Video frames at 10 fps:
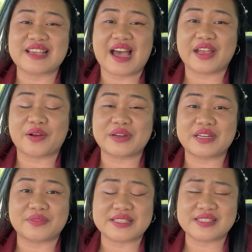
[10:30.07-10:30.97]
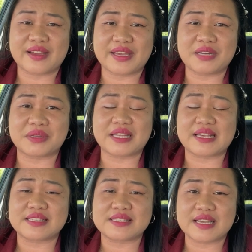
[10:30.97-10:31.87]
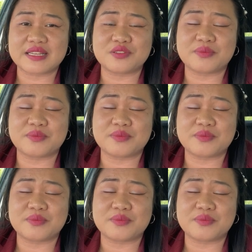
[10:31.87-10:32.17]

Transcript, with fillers: I already resigned but I said to